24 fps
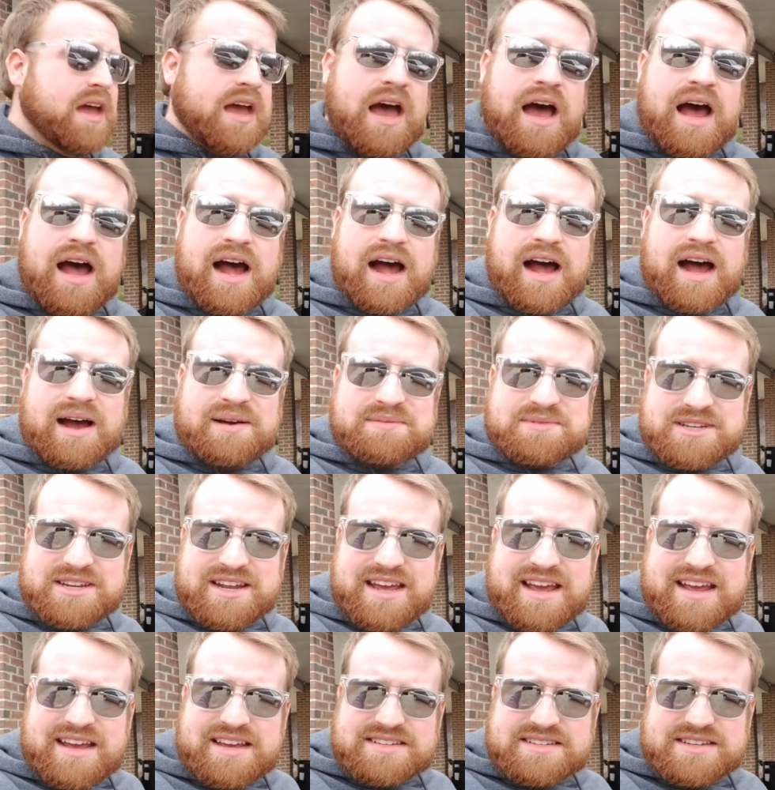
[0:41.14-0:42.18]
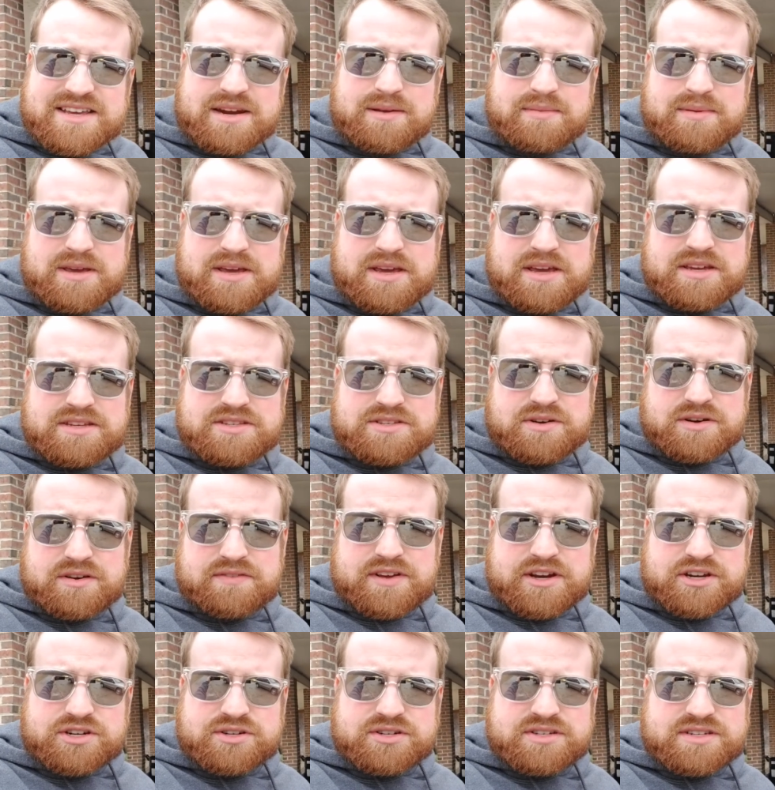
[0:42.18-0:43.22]
Um, today is going to be sort of
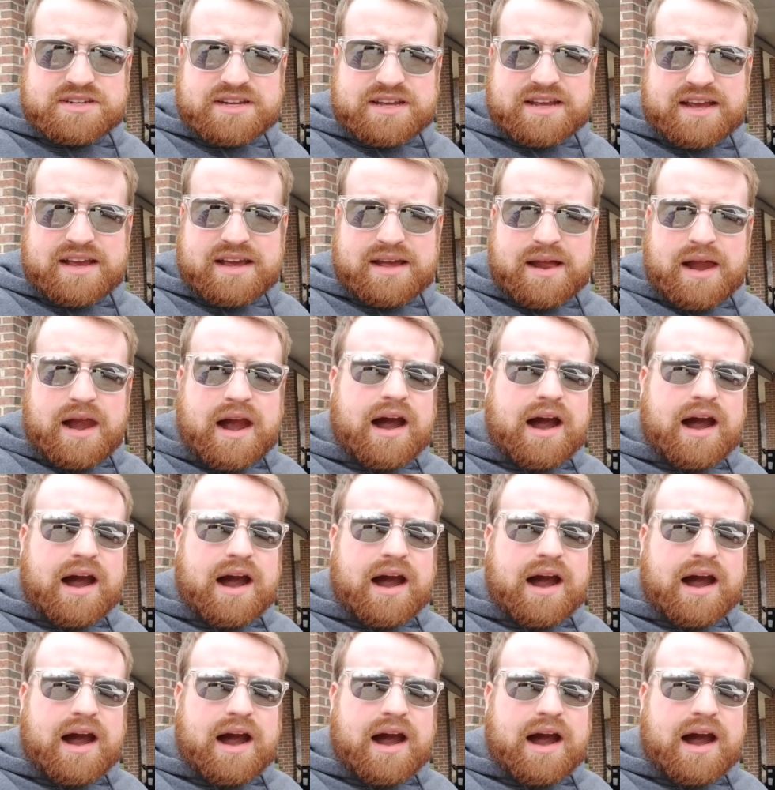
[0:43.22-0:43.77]
interesting.